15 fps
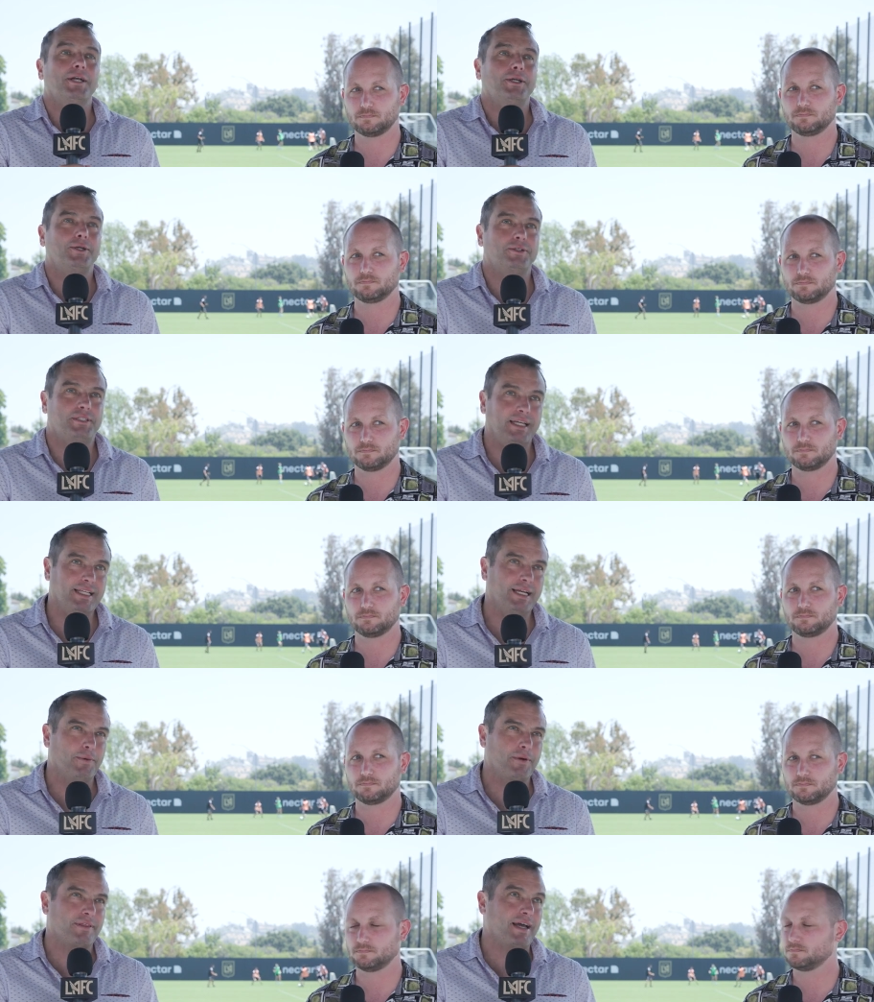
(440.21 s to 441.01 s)
Speaker 1: You're
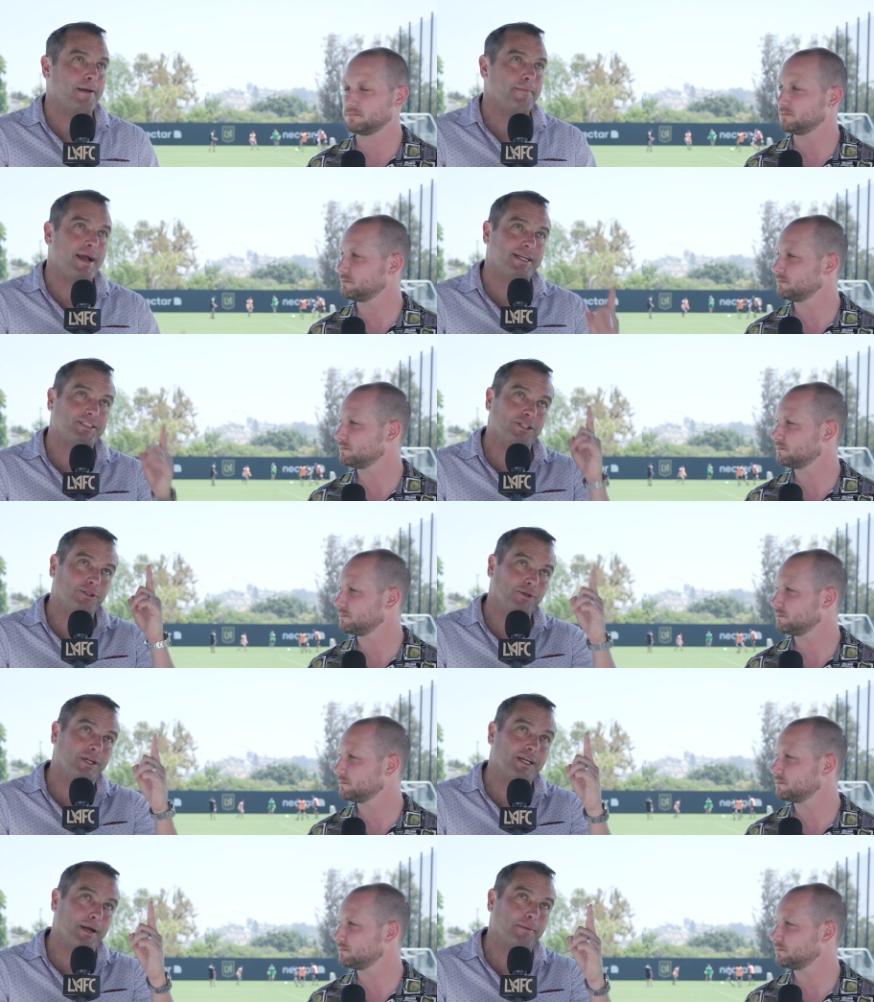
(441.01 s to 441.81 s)
dealing with, I imagine,
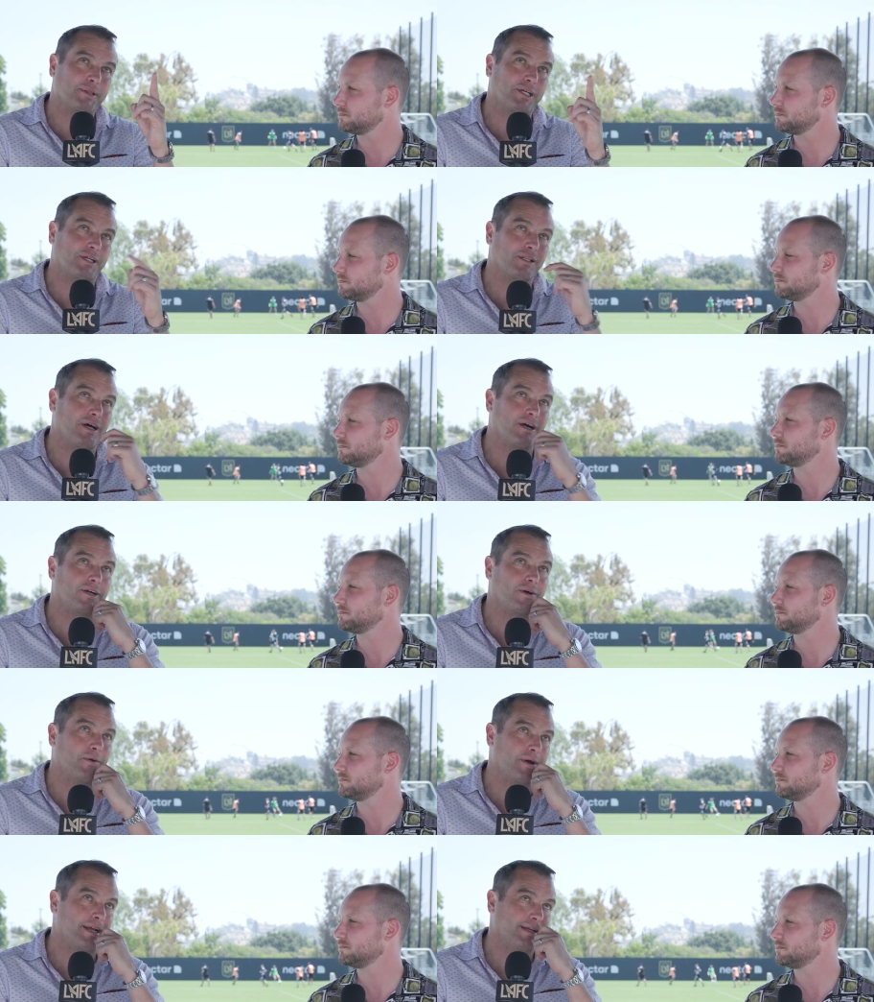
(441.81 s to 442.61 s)
looking up at the
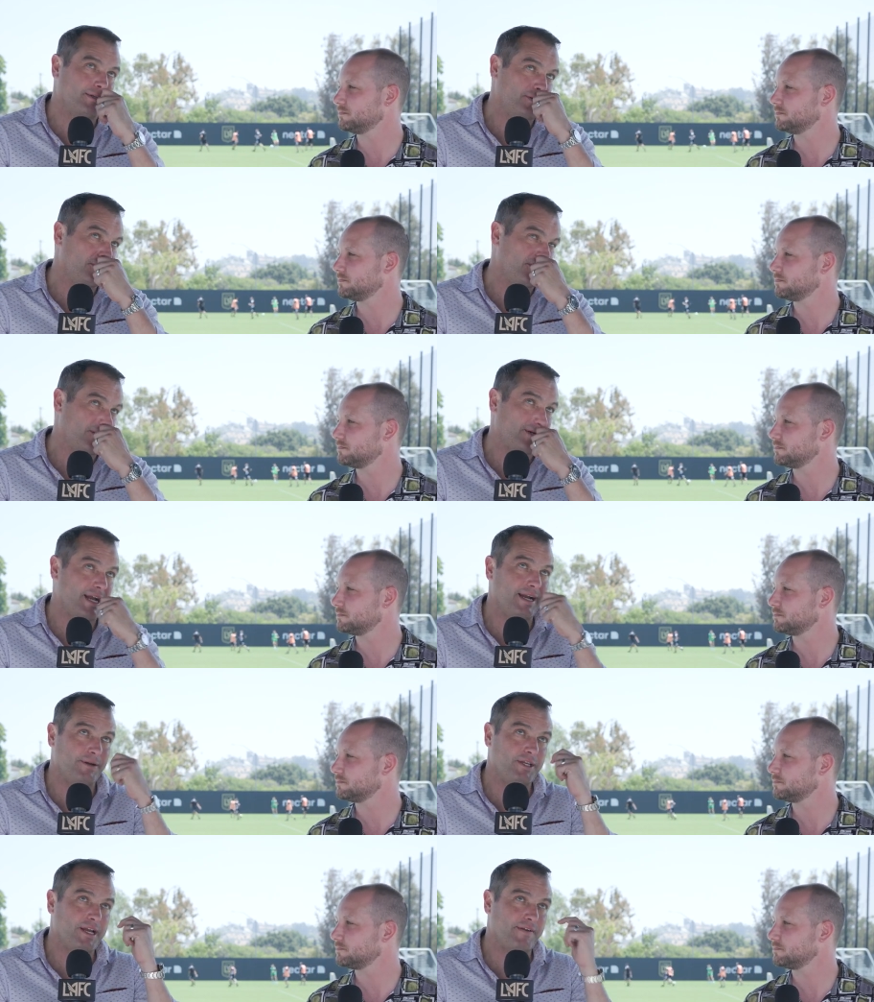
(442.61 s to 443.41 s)
clock going,
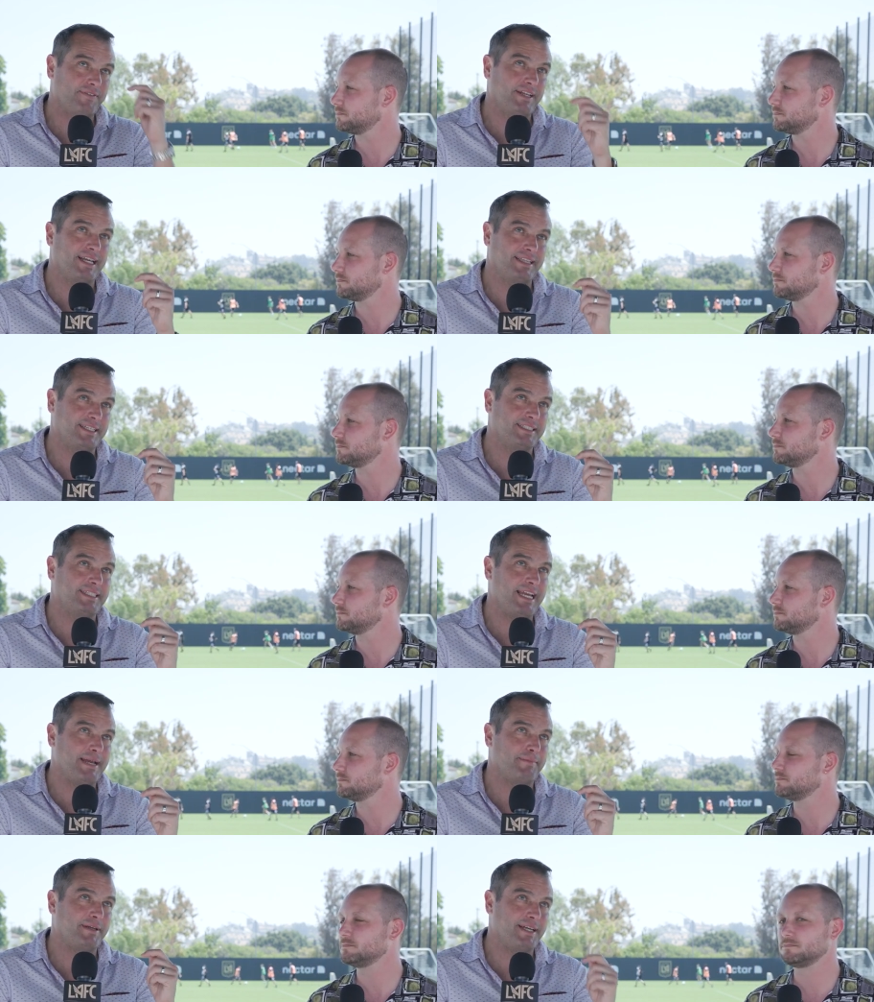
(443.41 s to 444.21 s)
okay, you have to get this
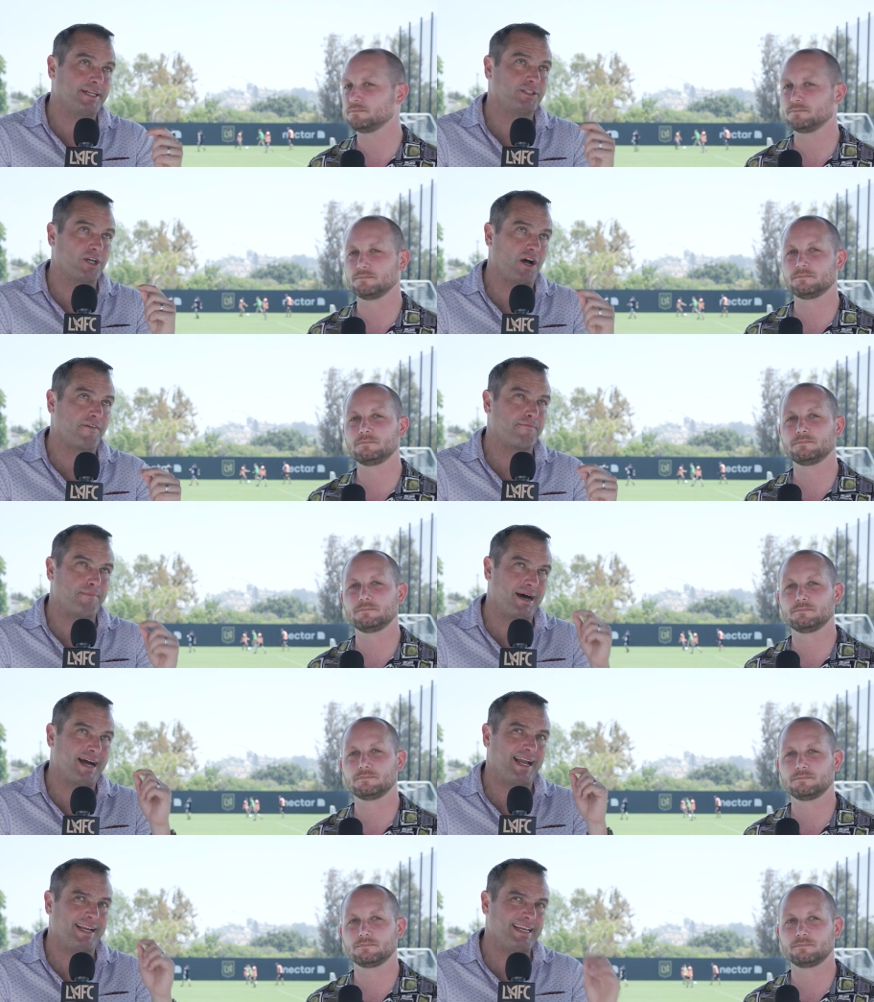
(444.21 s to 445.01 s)
game kicked off
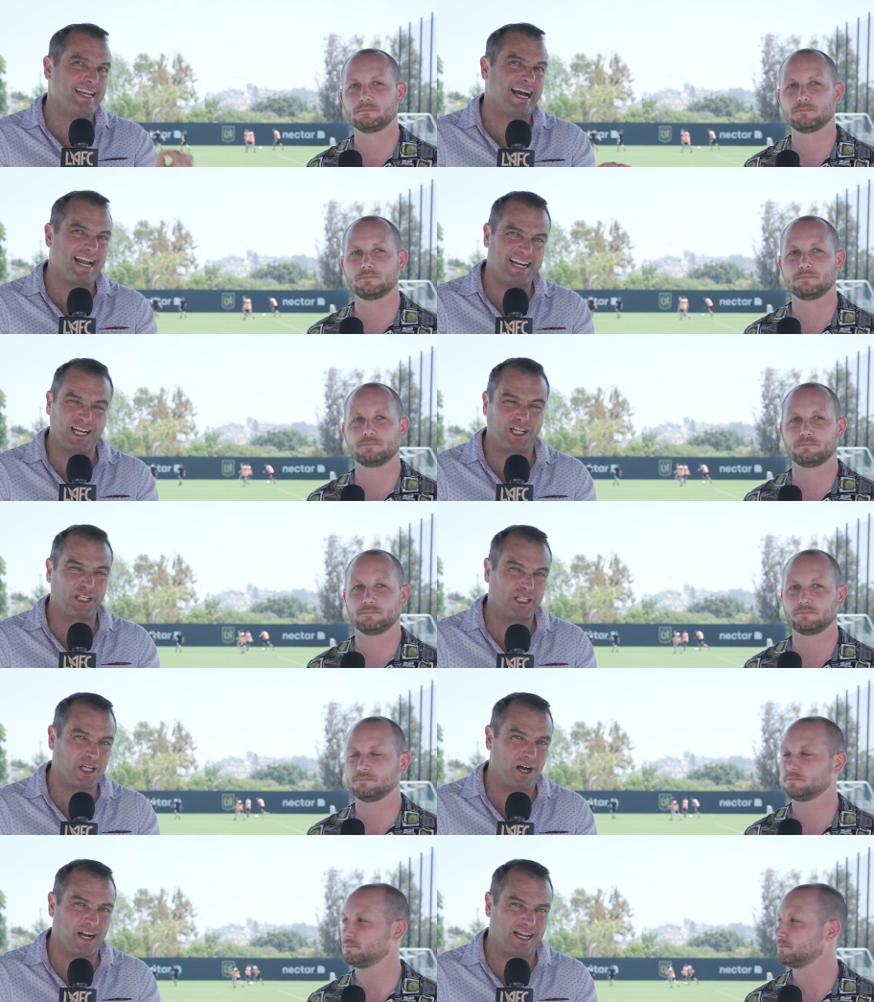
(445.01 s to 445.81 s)
by 9
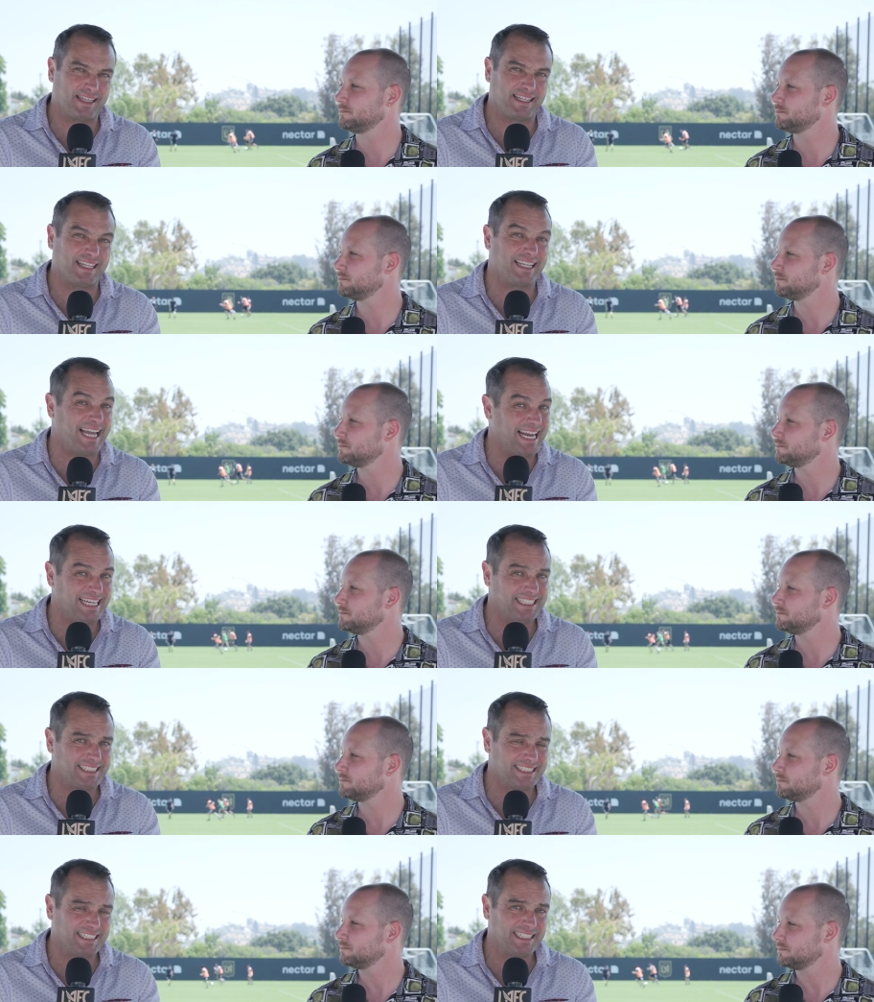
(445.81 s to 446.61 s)
o'clock at the
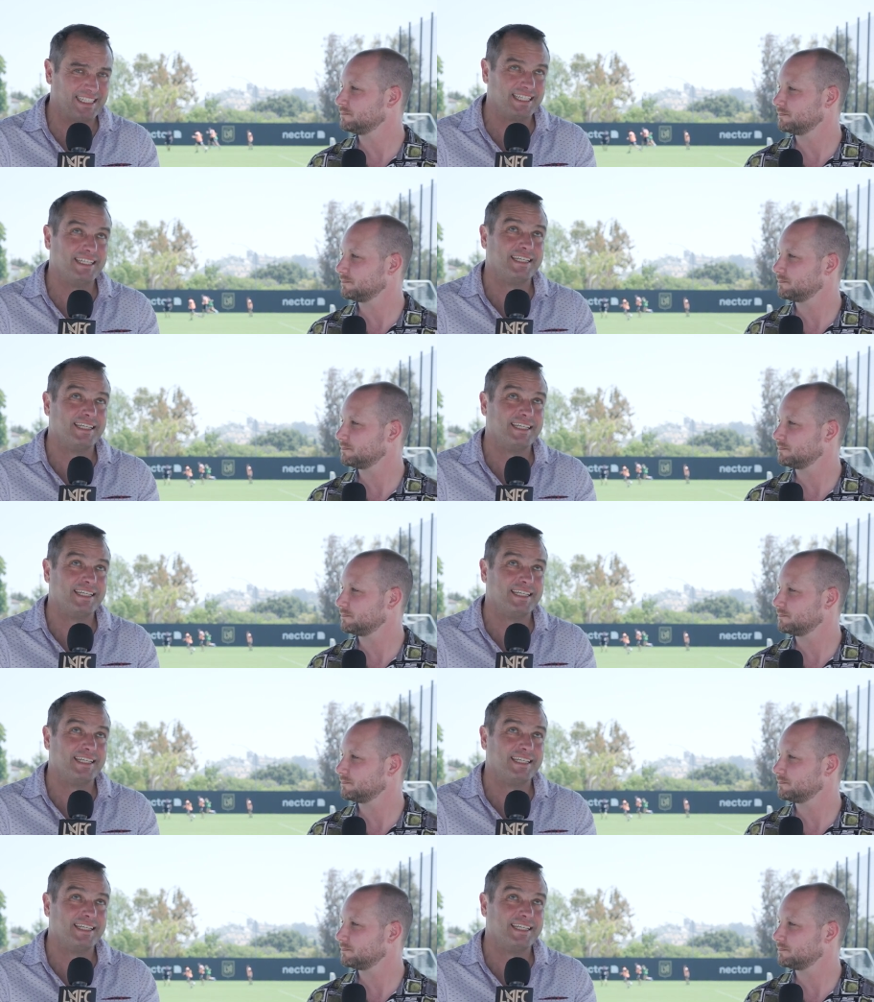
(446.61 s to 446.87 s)
latest,